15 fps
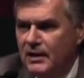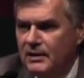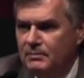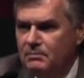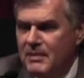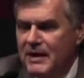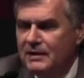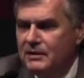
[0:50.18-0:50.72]

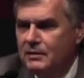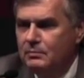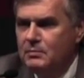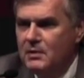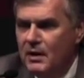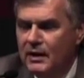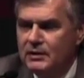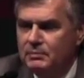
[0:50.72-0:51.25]
make
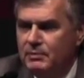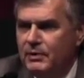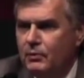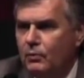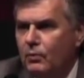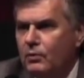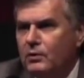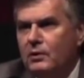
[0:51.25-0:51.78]
them not be
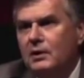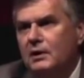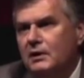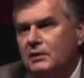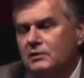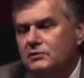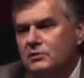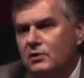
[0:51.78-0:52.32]
a hoarder,
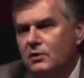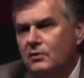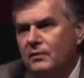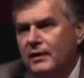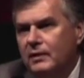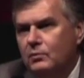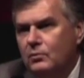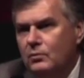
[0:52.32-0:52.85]
so
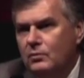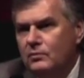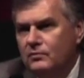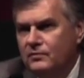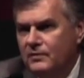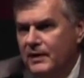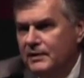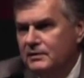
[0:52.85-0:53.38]
they won't
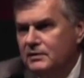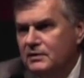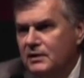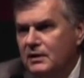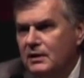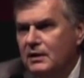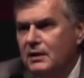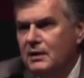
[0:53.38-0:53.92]
affect
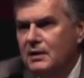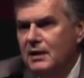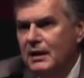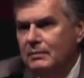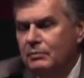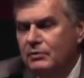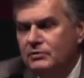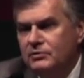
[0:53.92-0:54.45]

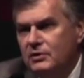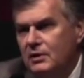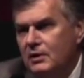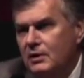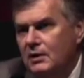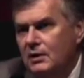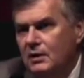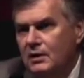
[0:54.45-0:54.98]
neighbors
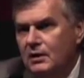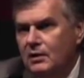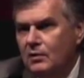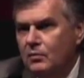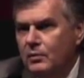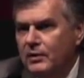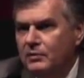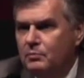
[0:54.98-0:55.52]

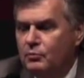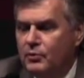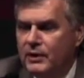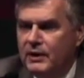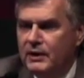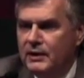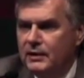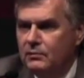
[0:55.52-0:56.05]
with
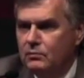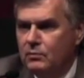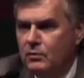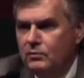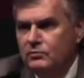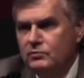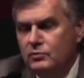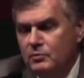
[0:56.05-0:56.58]
bringing in
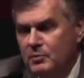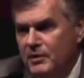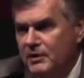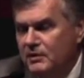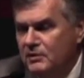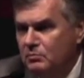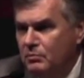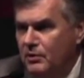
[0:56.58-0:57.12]
rodents, with
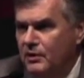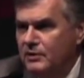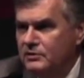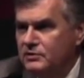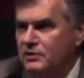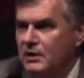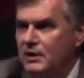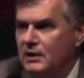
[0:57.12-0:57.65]
bringing in
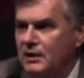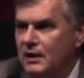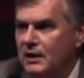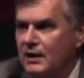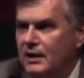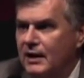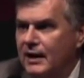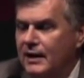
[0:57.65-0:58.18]
bugs.
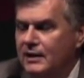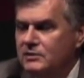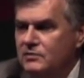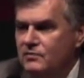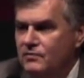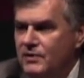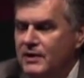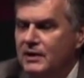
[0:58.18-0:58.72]
And it's
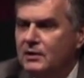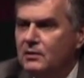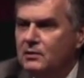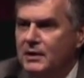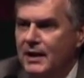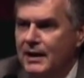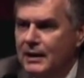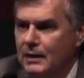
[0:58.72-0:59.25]
a
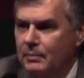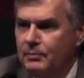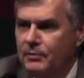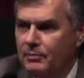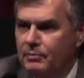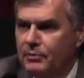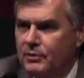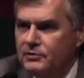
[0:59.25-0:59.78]
vehicle to help
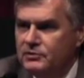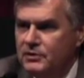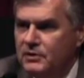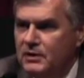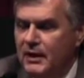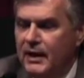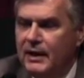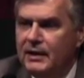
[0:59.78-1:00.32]
the
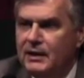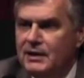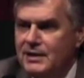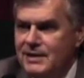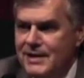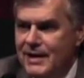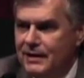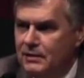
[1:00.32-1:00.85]
person, and in
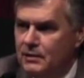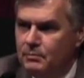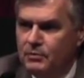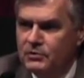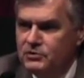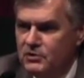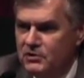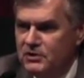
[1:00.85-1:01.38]
the end, the
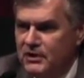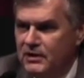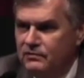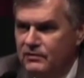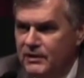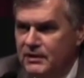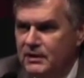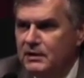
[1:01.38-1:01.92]
person doesn't get
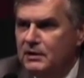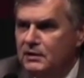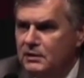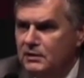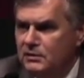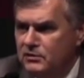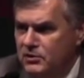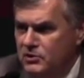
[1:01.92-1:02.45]
evicted.
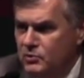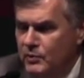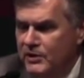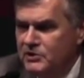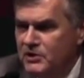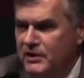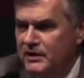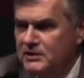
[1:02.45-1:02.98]
The
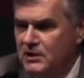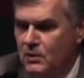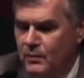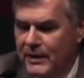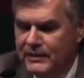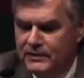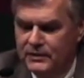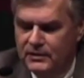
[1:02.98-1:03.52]
situation gets
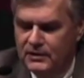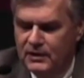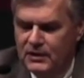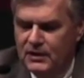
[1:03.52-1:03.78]
corrected.